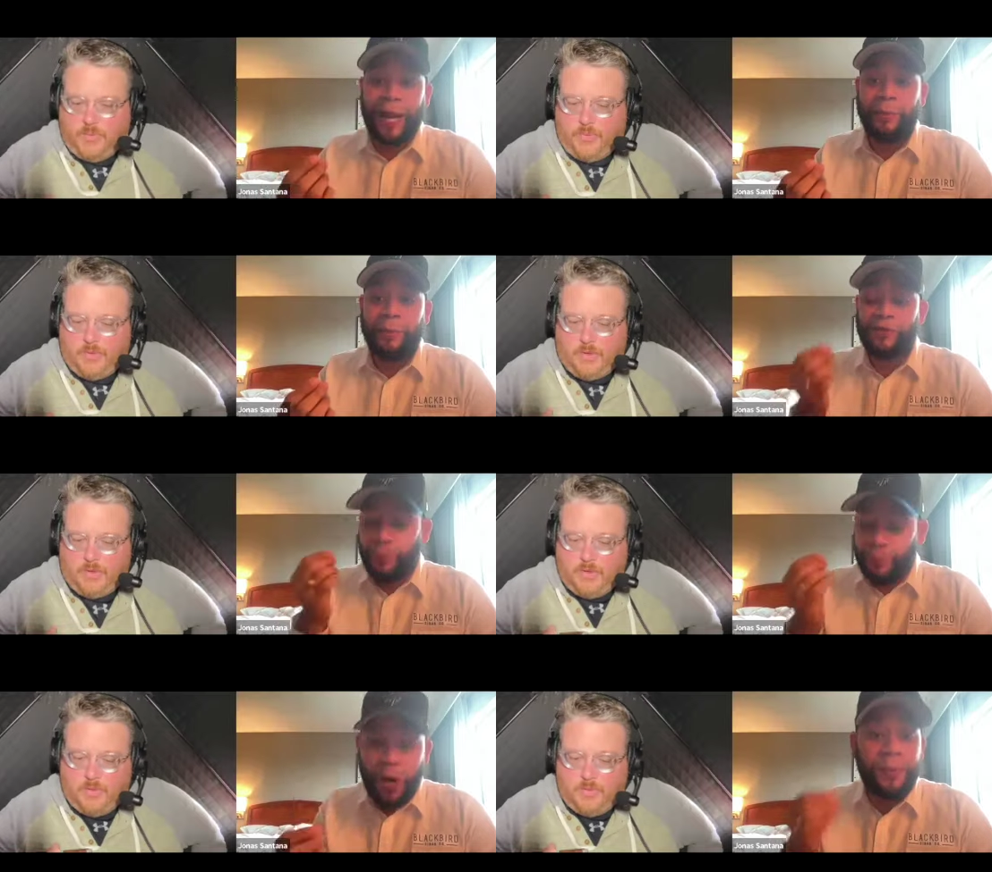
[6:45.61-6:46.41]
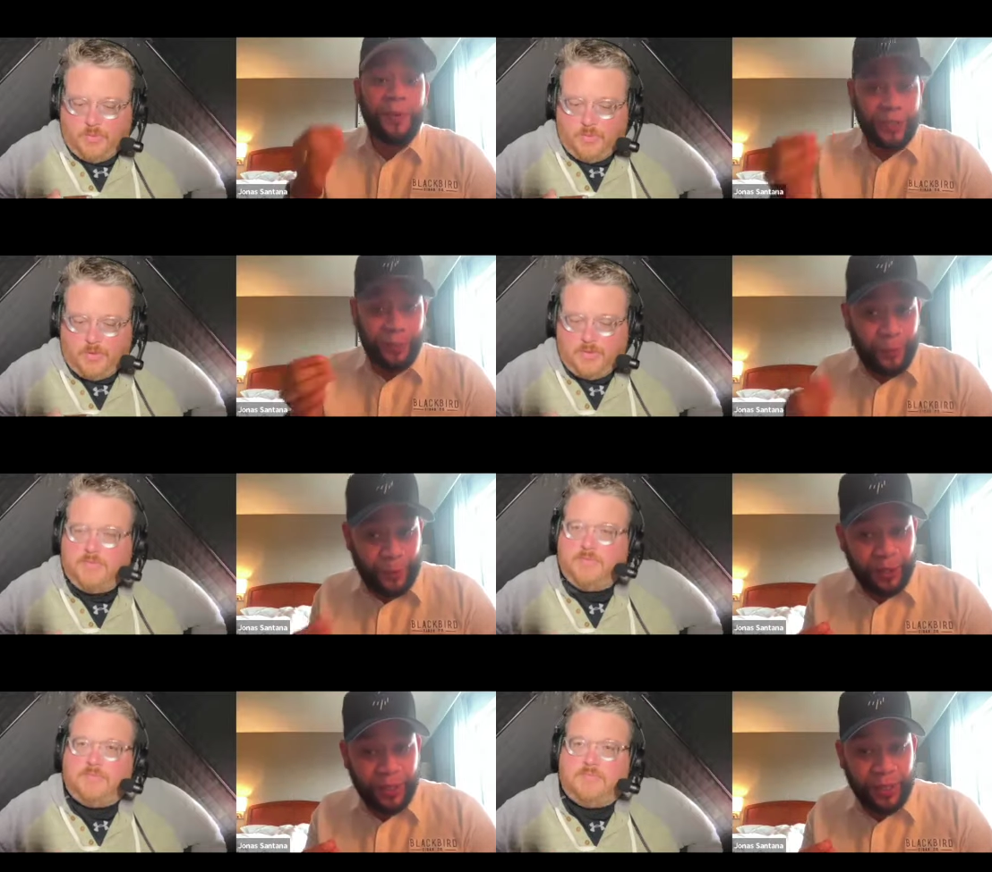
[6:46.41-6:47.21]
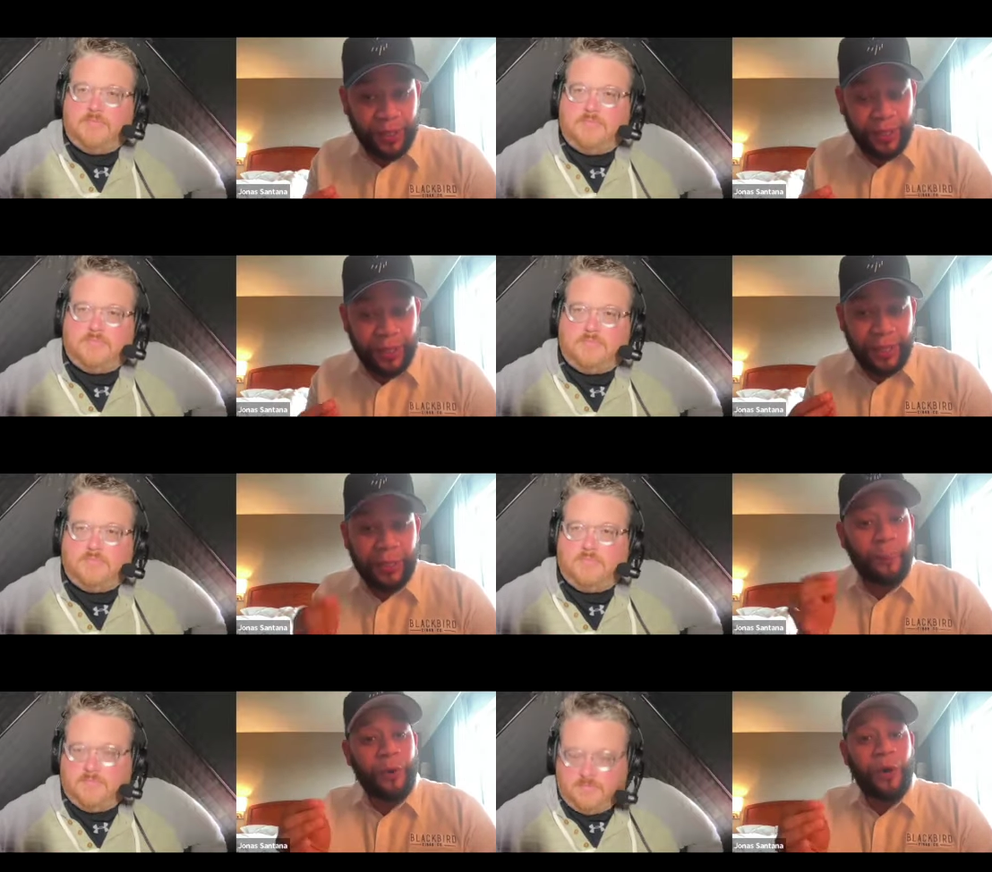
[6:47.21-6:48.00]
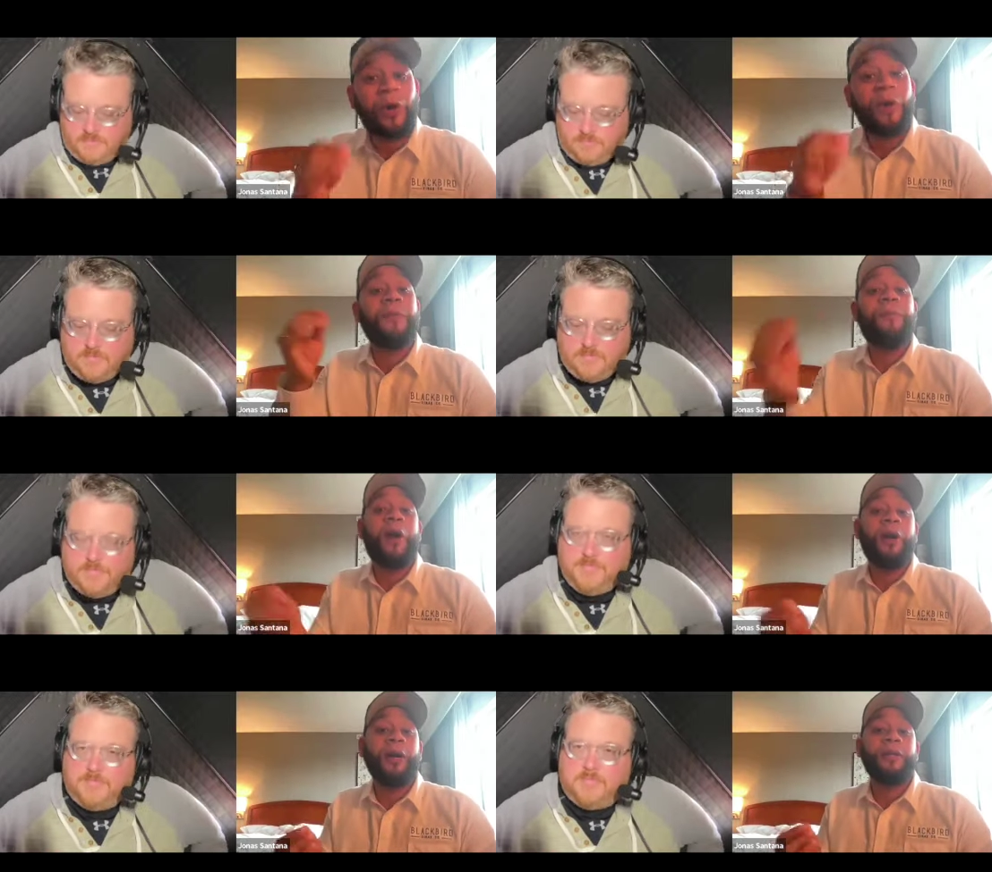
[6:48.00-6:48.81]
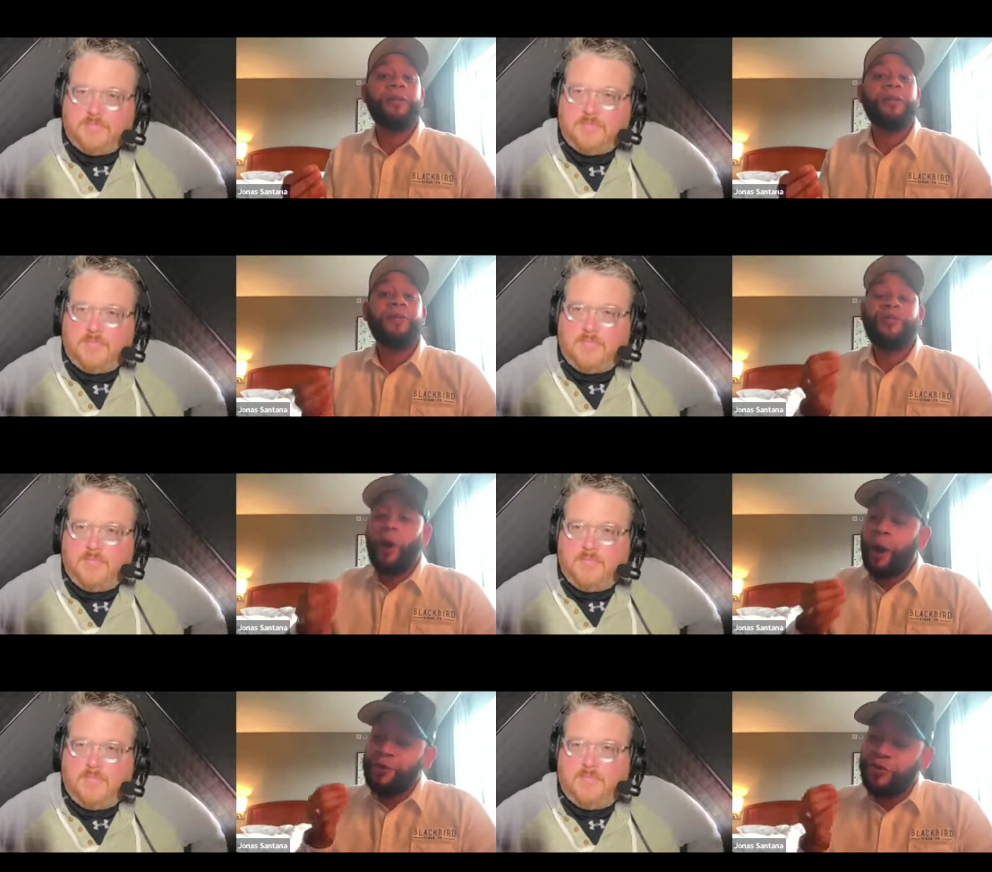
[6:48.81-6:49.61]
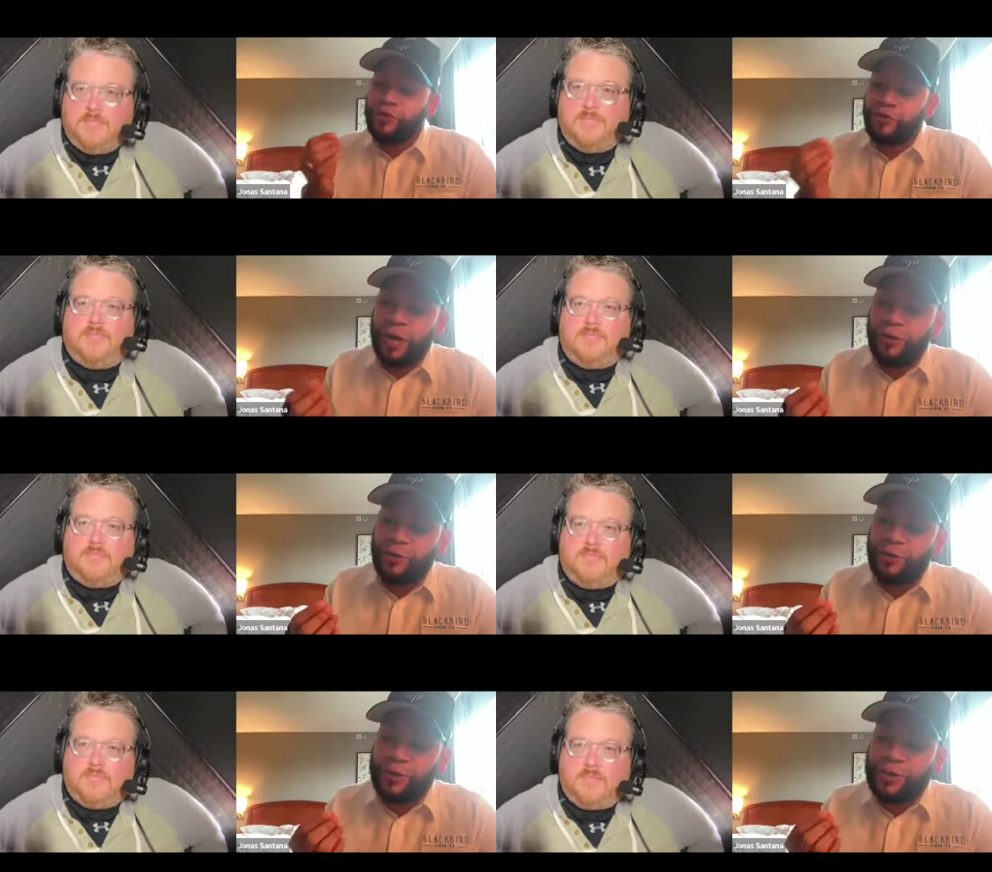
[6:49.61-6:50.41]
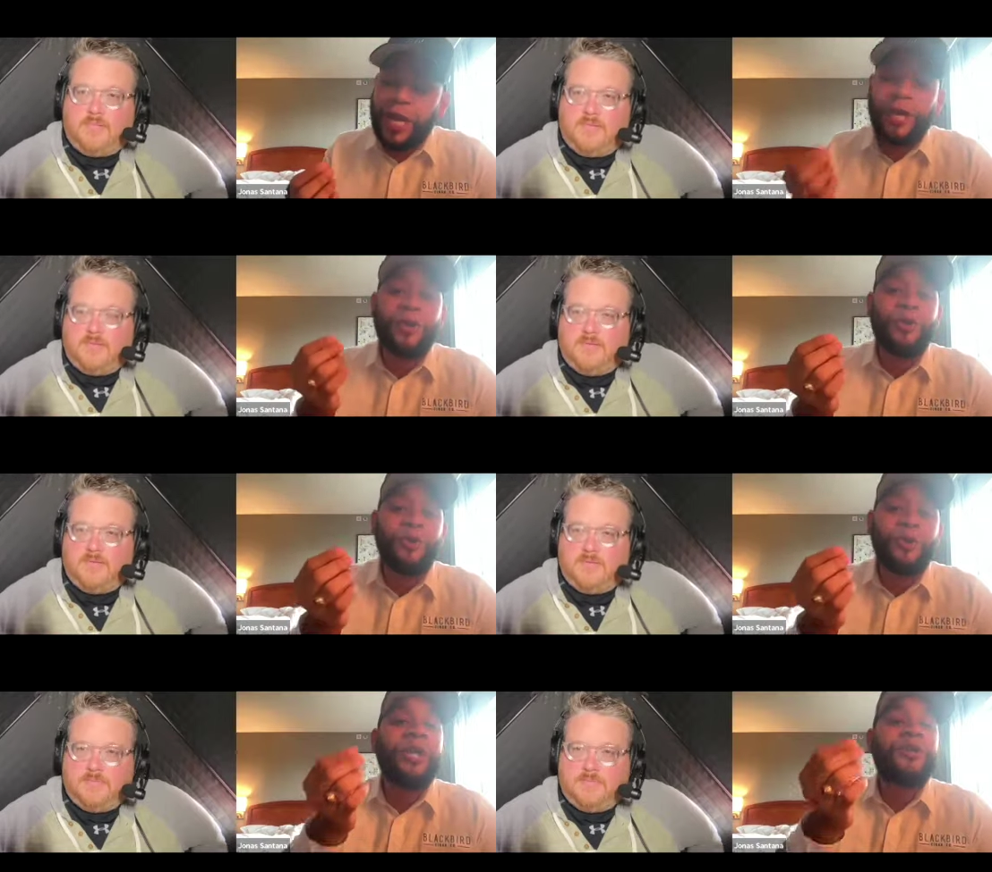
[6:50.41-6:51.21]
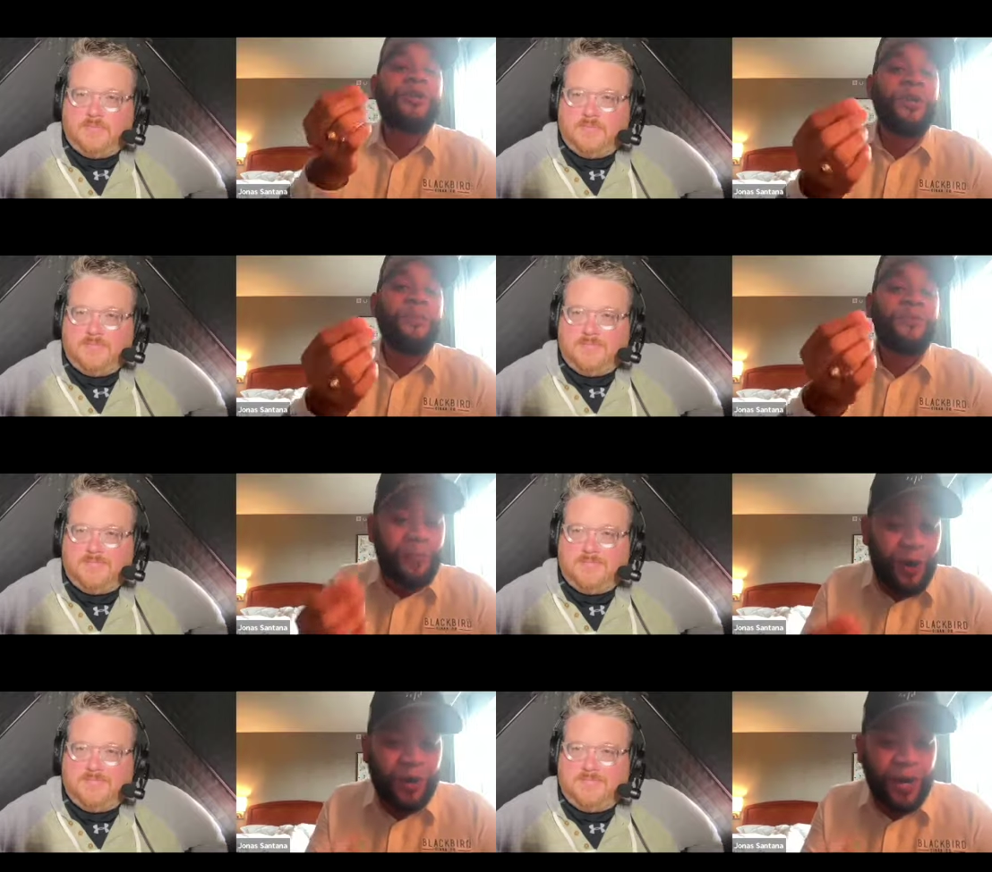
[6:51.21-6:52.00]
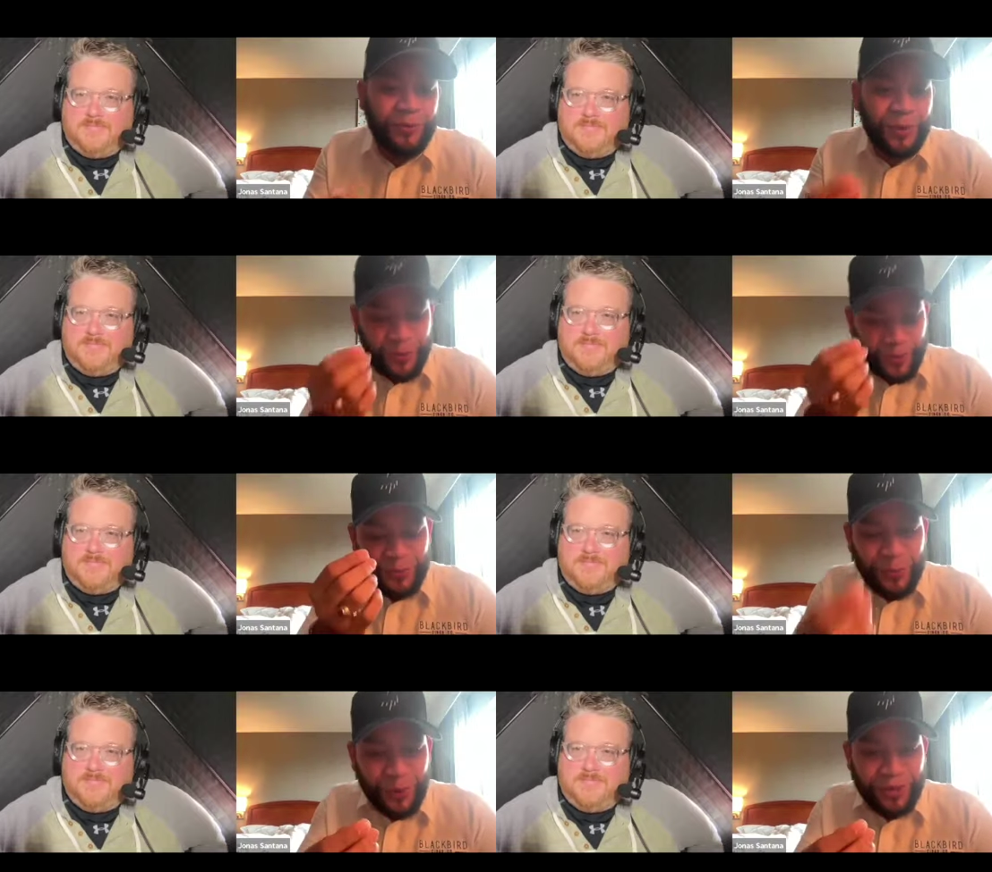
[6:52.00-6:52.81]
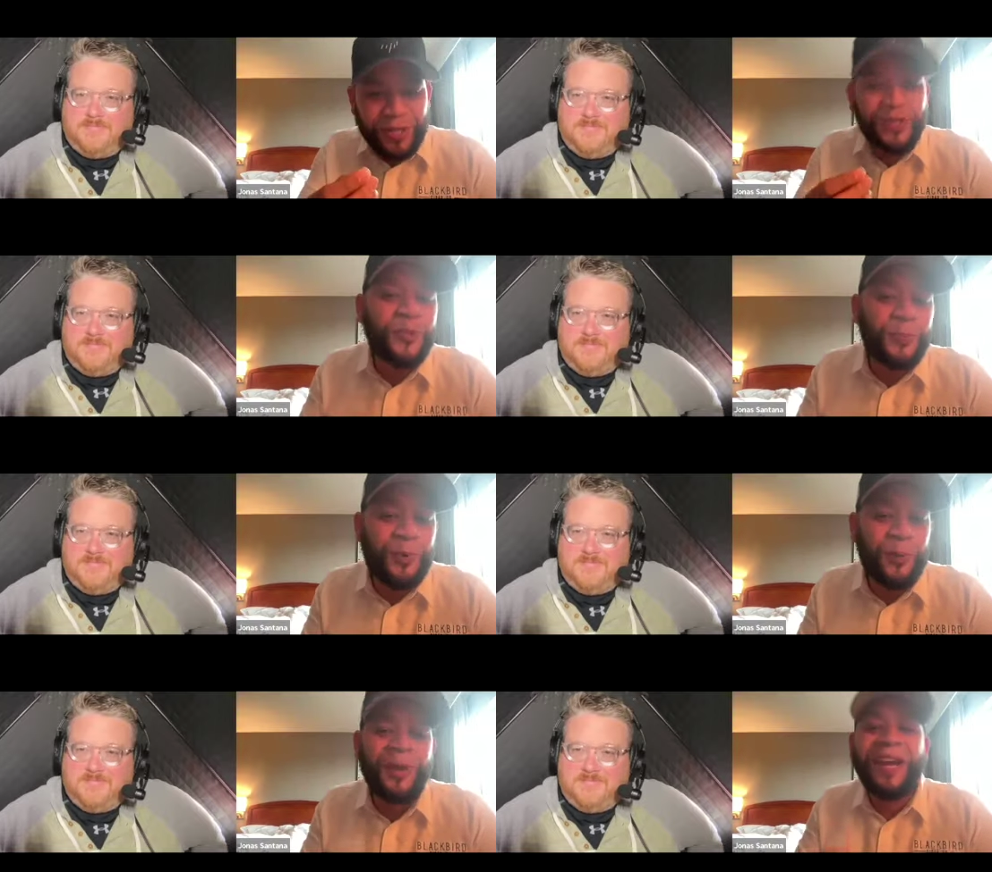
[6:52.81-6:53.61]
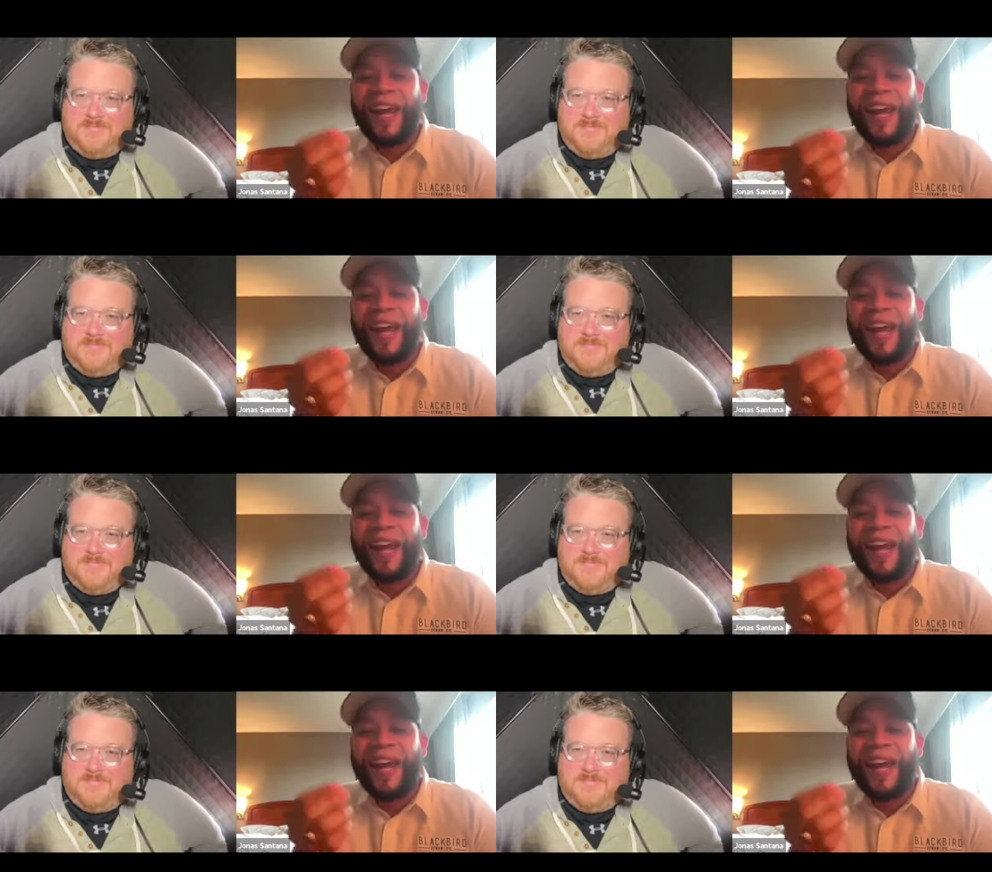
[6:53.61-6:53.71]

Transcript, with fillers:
Speaker 1: name. Superb is the bird of the paradise. So I'm just trying to take you in a trip to paradise once you smoke the Superb